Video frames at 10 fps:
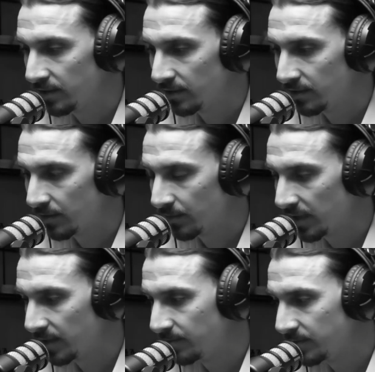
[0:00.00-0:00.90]

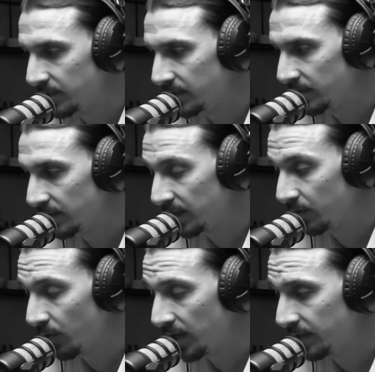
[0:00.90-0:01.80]
sometimes not
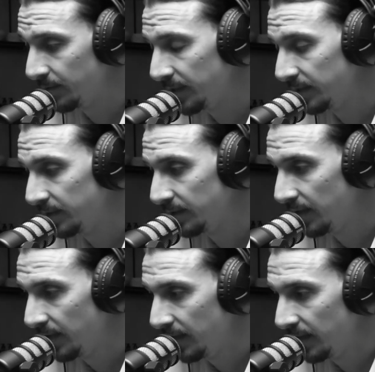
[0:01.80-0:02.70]
right, but
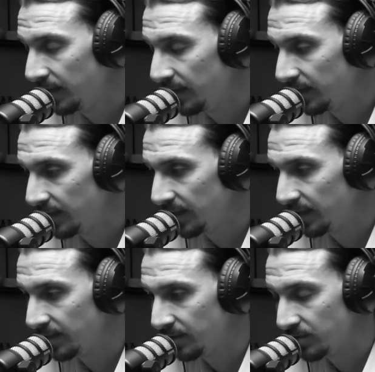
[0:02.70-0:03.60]
yeah,
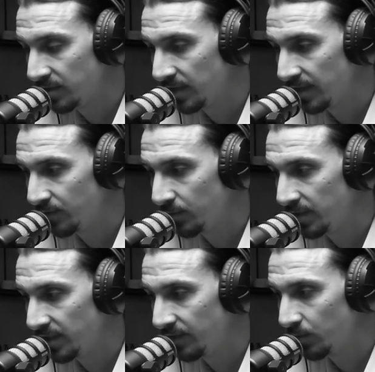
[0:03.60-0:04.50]
you still have to
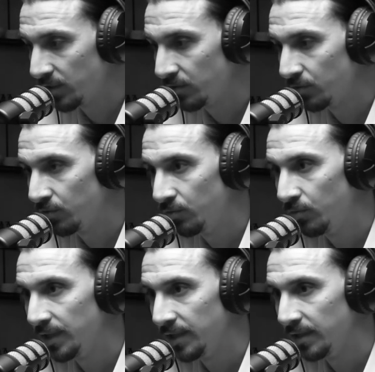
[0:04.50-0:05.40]
believe in what you do
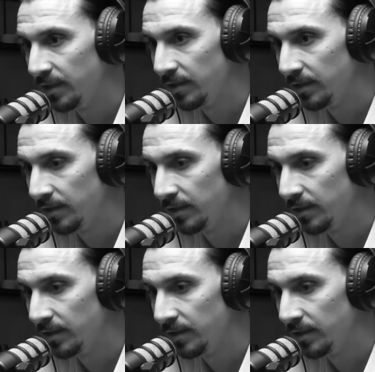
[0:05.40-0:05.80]
and